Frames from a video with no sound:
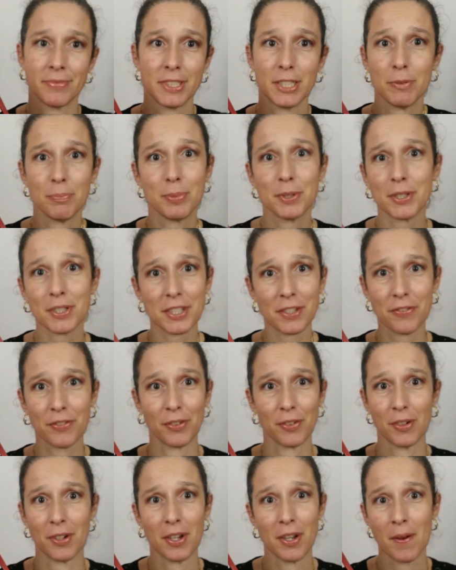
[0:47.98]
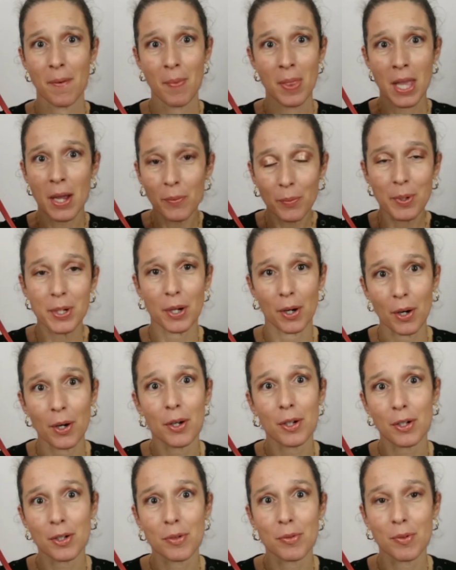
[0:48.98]
she's beautiful. We're
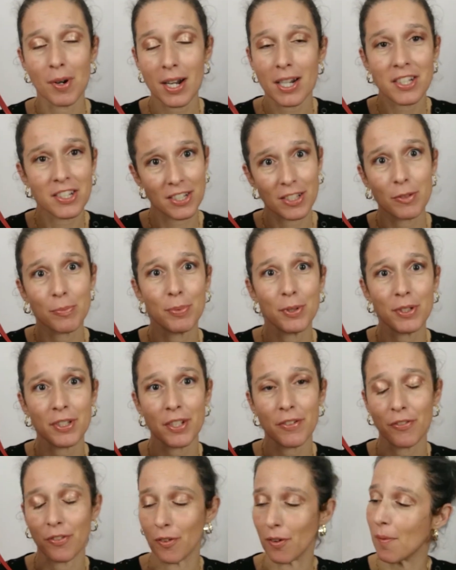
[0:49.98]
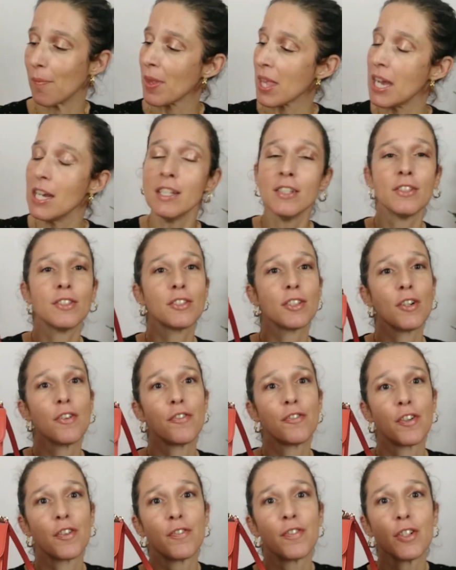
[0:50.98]
all alright, she's beautiful.
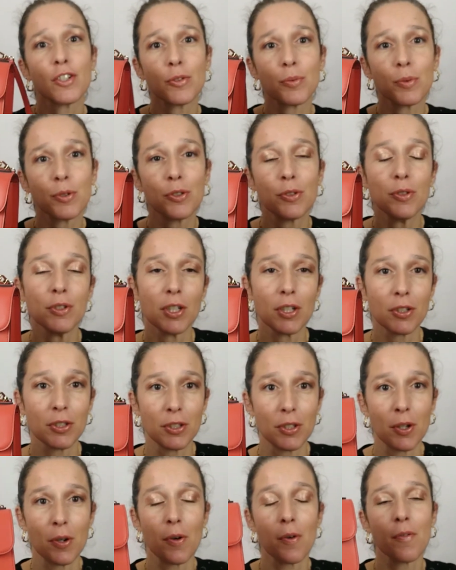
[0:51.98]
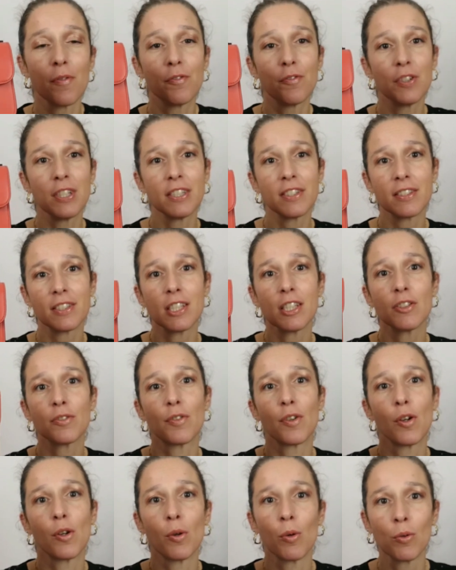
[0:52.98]
So for those who do not know, this is
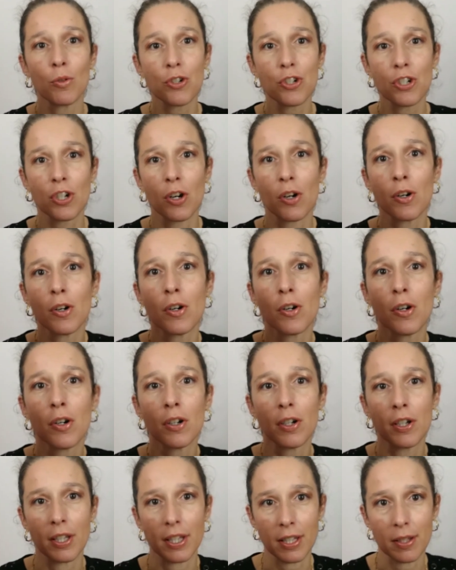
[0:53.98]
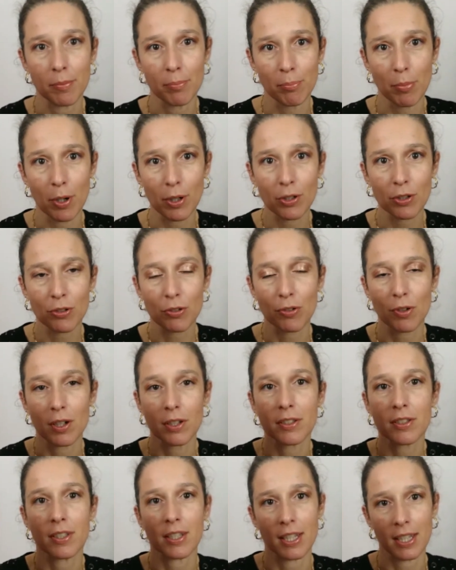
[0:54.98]
the Longchamp Box
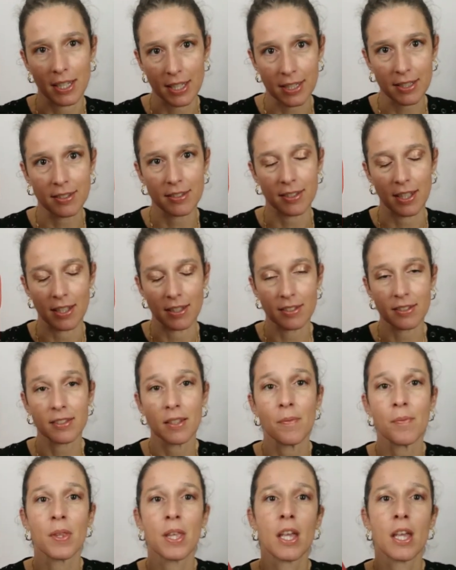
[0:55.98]
Trot XS.